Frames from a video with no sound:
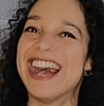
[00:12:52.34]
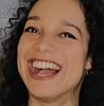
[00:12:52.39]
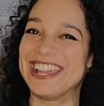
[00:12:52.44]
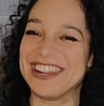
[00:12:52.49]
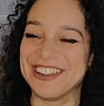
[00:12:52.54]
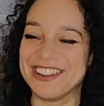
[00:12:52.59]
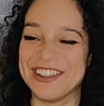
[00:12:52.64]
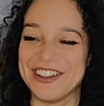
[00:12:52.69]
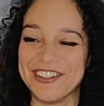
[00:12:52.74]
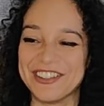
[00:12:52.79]
I
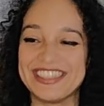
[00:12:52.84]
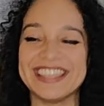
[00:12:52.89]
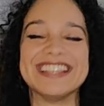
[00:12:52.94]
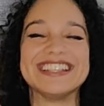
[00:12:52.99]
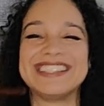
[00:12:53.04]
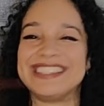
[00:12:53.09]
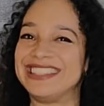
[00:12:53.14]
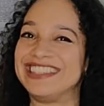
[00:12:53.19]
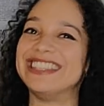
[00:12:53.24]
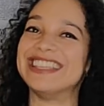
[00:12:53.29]
don't know.
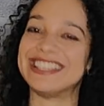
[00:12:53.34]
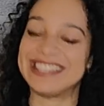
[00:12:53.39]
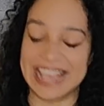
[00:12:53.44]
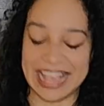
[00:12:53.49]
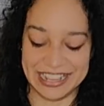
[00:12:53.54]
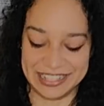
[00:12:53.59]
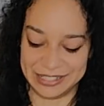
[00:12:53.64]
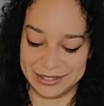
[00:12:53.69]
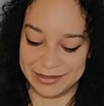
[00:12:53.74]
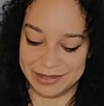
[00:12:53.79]
This
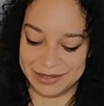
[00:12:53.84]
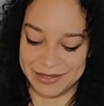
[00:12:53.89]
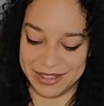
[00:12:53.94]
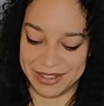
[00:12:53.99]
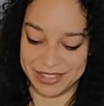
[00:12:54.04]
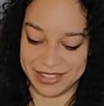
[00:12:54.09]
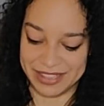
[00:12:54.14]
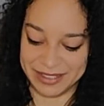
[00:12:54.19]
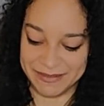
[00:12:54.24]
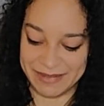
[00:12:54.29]
has to be
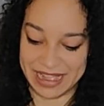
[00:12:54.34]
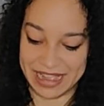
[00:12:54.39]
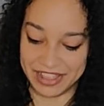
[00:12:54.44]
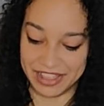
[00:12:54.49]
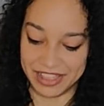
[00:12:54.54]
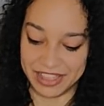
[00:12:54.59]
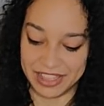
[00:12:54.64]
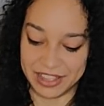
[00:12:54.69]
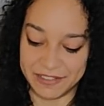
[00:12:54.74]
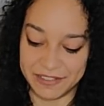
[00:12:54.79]
one of them. I
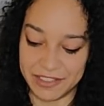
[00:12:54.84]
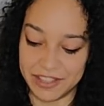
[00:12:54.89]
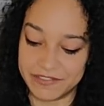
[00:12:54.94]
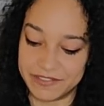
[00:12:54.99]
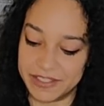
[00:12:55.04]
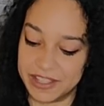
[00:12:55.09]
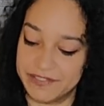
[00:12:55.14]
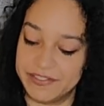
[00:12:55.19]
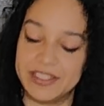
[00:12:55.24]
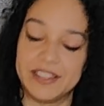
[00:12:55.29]
love,
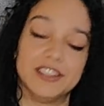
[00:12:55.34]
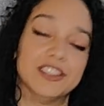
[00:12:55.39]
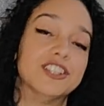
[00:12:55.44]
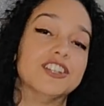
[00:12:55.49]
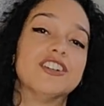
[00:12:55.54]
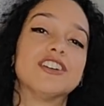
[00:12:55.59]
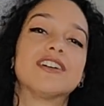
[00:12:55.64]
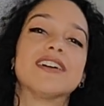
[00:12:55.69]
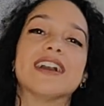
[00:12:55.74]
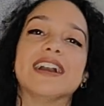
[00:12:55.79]
love, love the
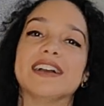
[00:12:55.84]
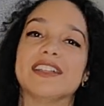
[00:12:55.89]
look.